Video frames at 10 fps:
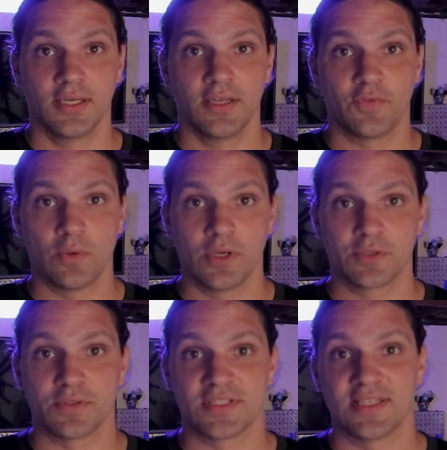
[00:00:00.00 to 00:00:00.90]
If you are
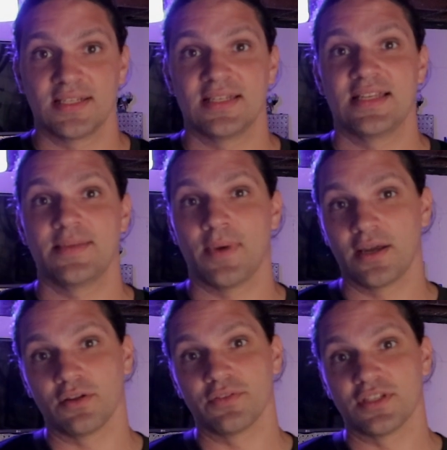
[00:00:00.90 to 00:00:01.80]
interested in any
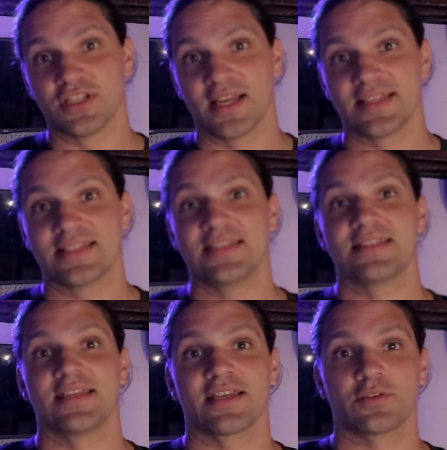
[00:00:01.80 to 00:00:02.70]
model in the Giant
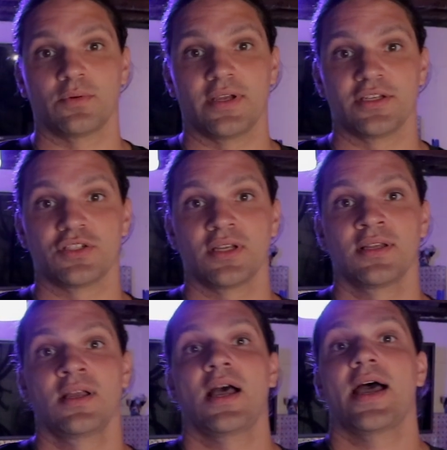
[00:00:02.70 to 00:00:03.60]
Tcx range,
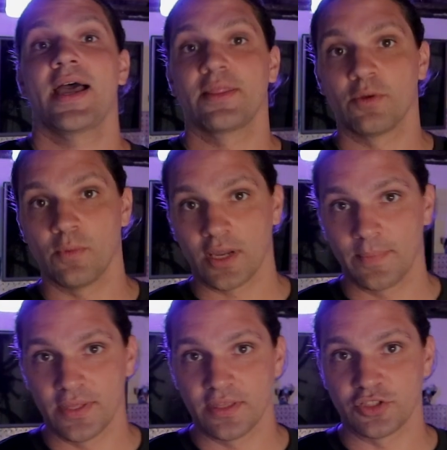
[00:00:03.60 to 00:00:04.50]
I highly
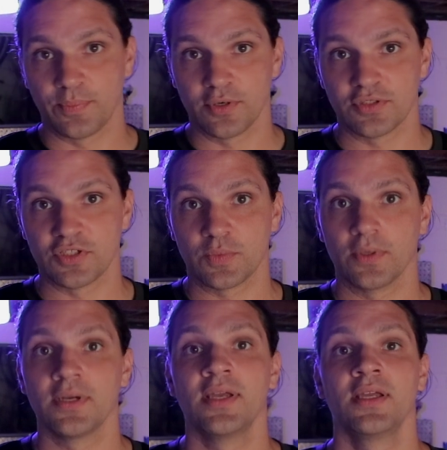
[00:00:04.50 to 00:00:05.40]
recommend that you purchase
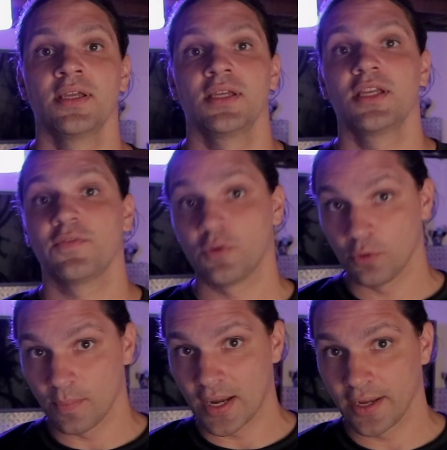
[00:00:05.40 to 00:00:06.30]
one. If you're
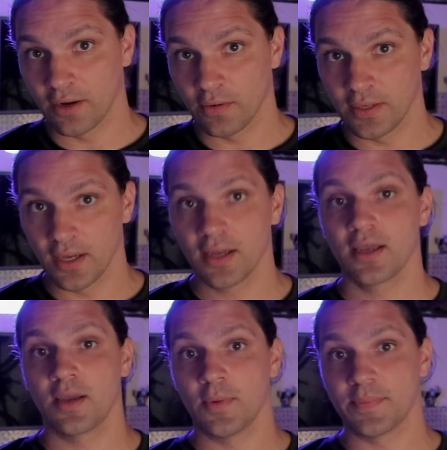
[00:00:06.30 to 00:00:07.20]
in my area,
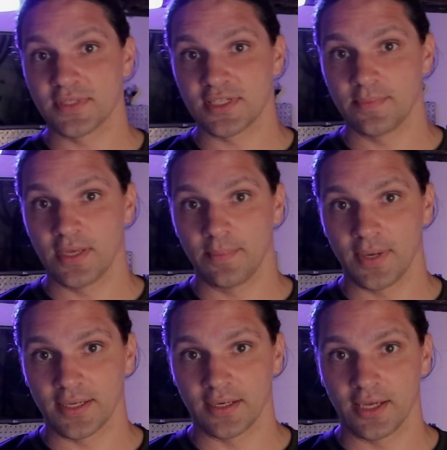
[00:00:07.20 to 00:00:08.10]
come up and see me at
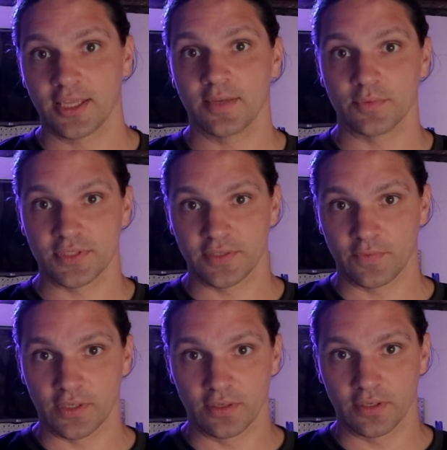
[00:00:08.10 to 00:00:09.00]
Bike and Hike and we'll see if
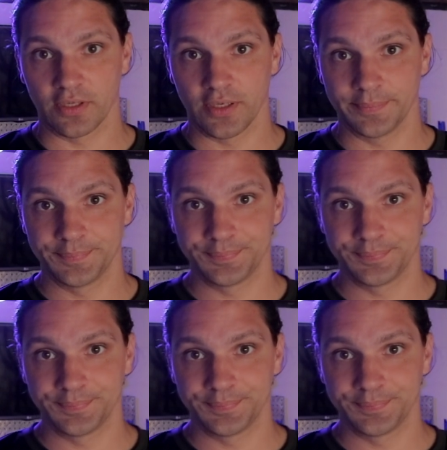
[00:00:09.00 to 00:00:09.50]
we can hook you up.